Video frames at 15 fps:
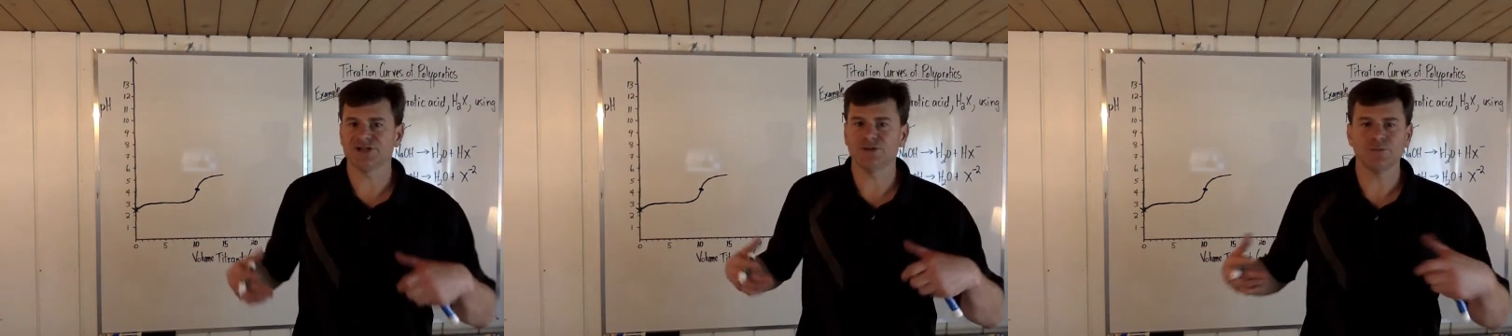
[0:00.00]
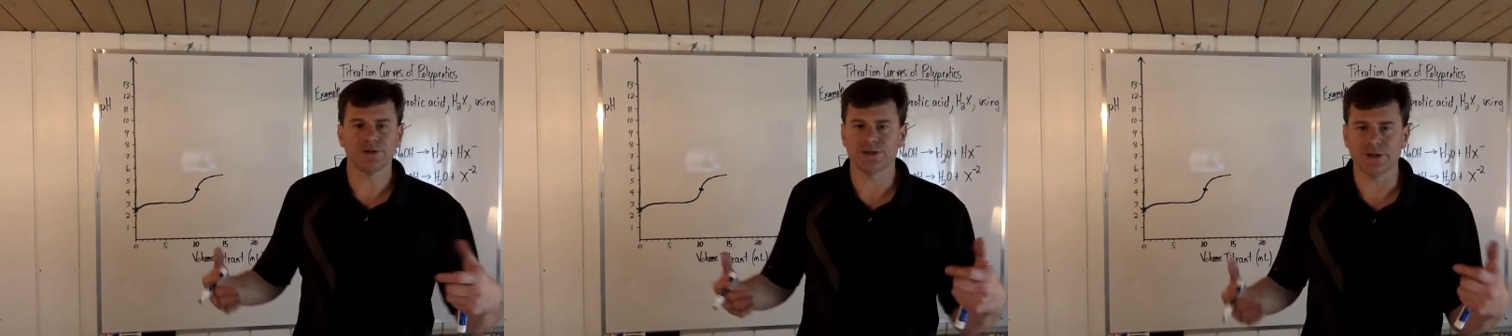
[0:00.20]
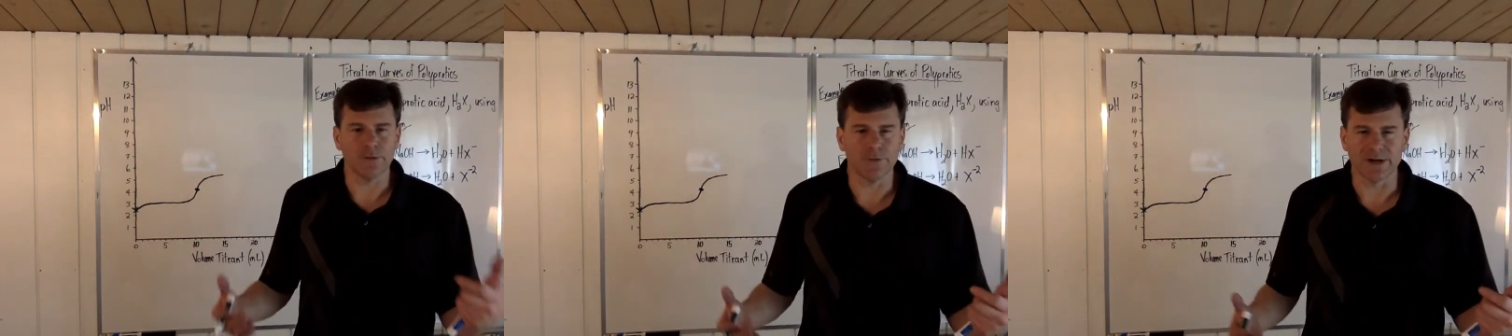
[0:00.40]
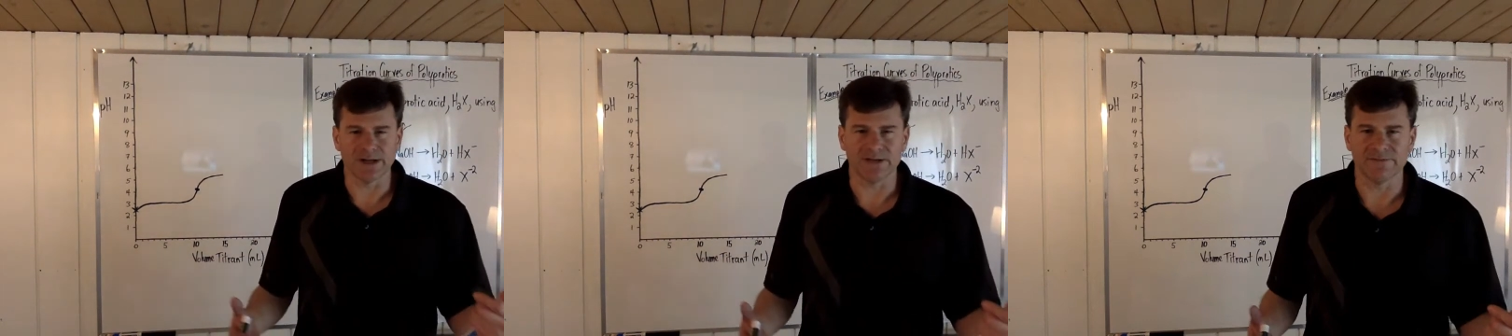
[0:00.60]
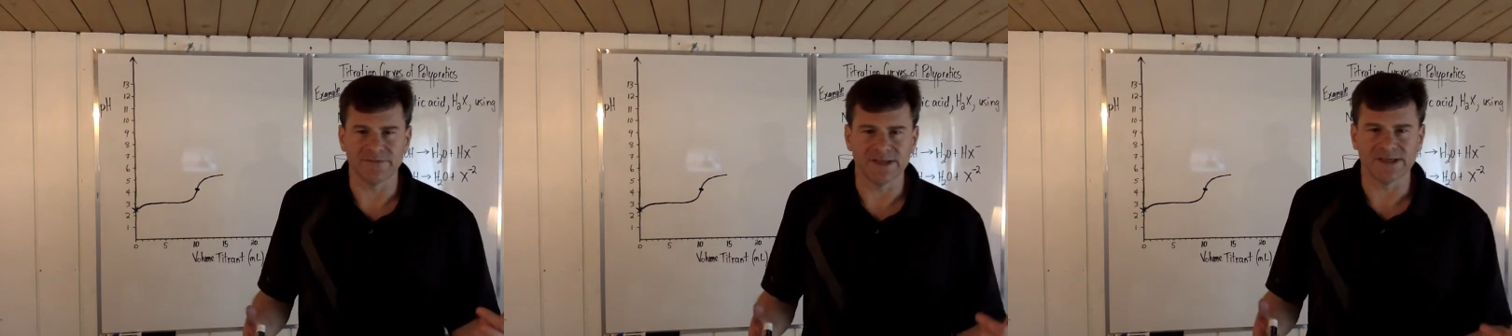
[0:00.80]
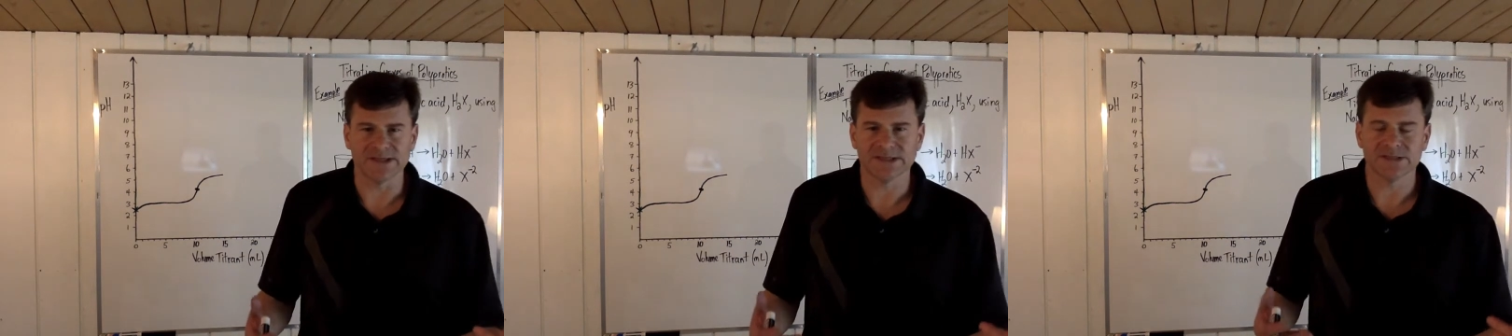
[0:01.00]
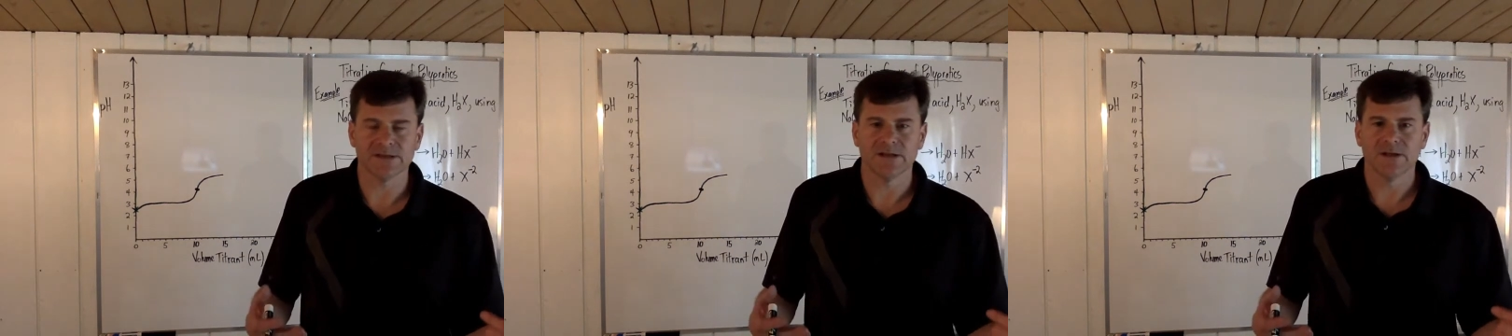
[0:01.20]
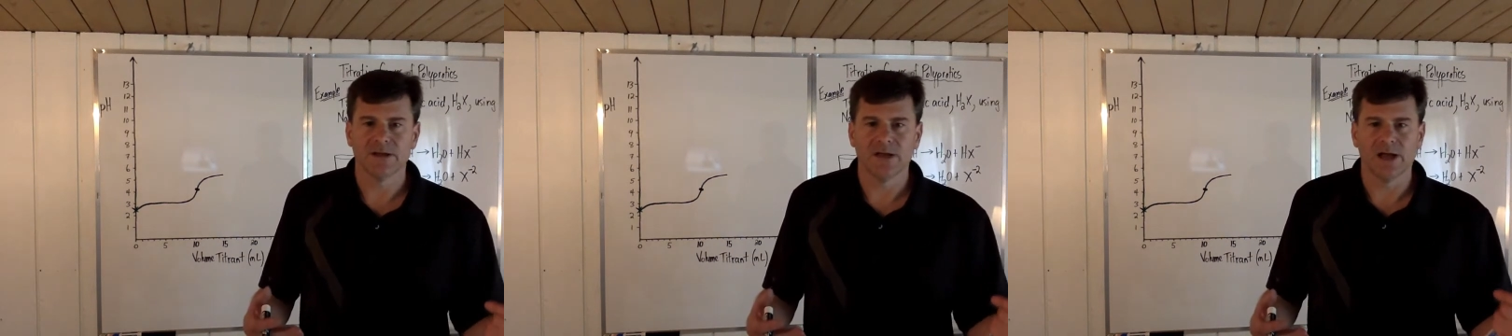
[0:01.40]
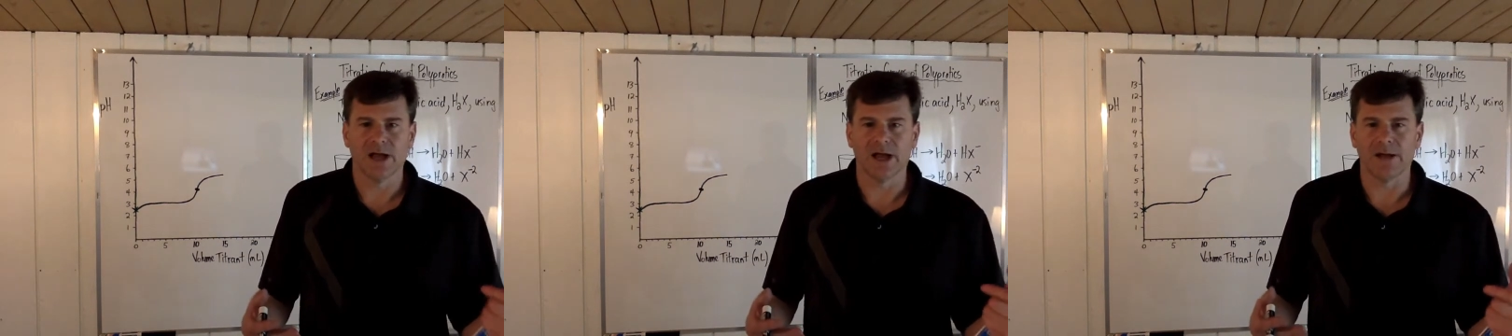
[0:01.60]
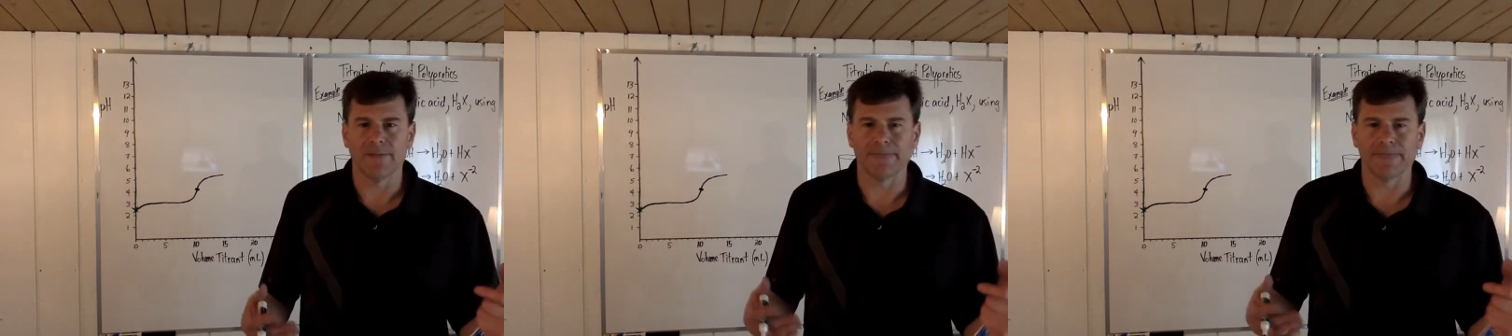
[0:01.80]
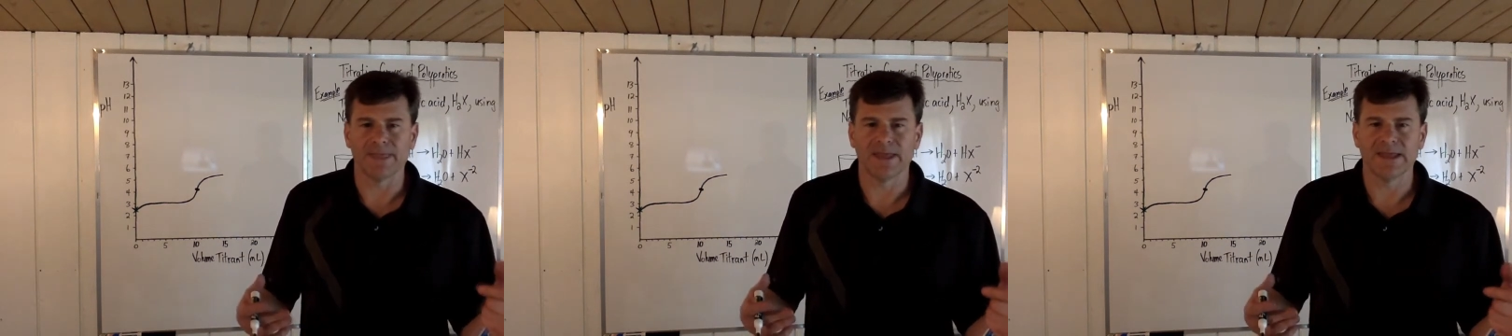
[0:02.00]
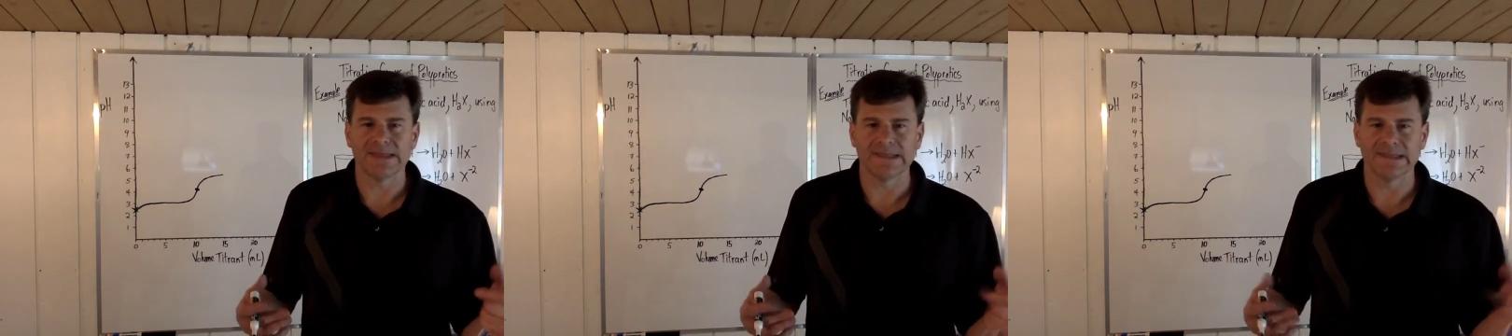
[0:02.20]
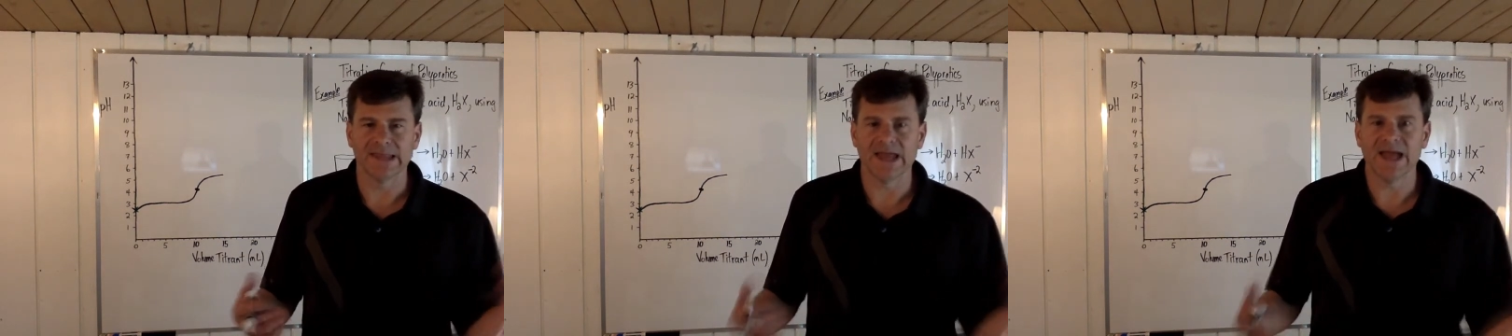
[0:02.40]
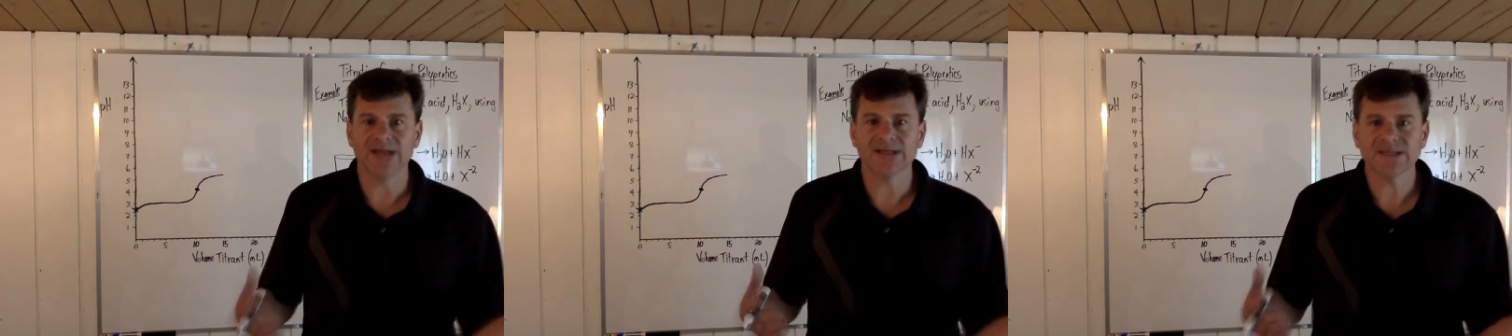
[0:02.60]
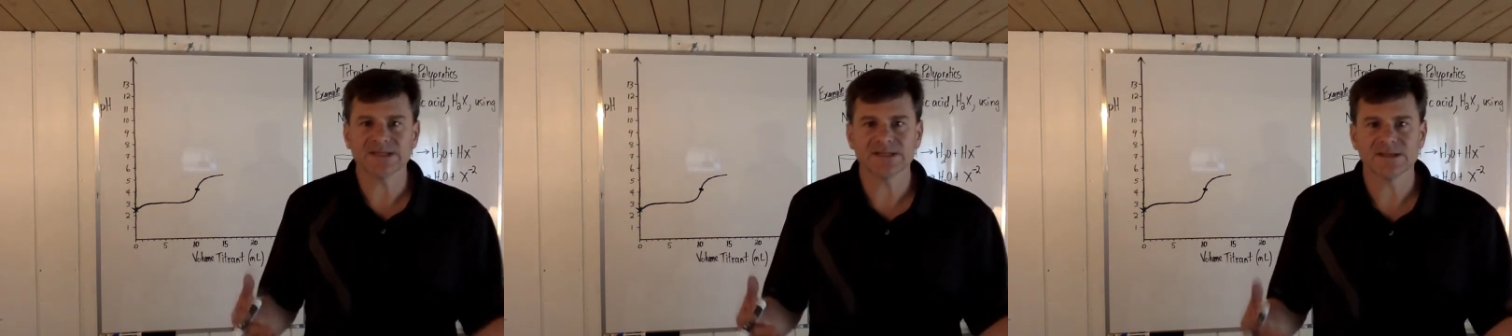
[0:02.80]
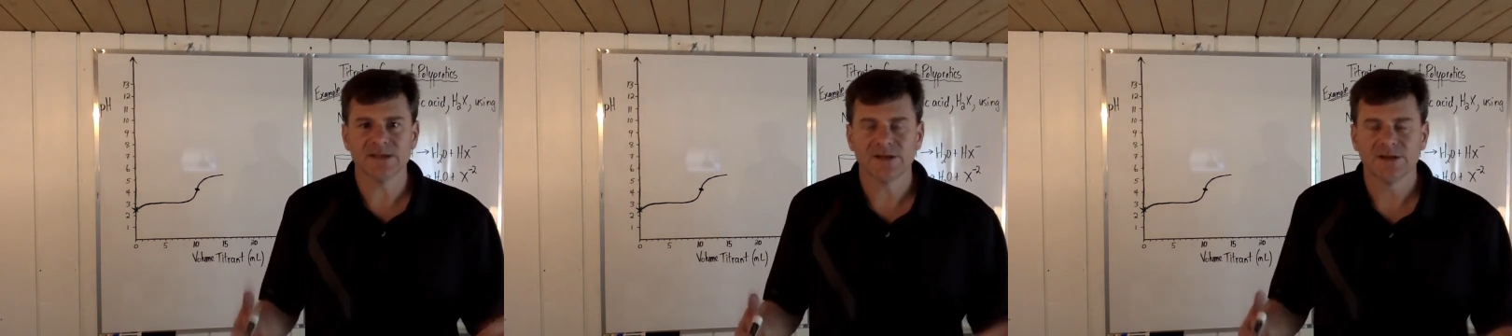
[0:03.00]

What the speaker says: You wouldn't know any of this unless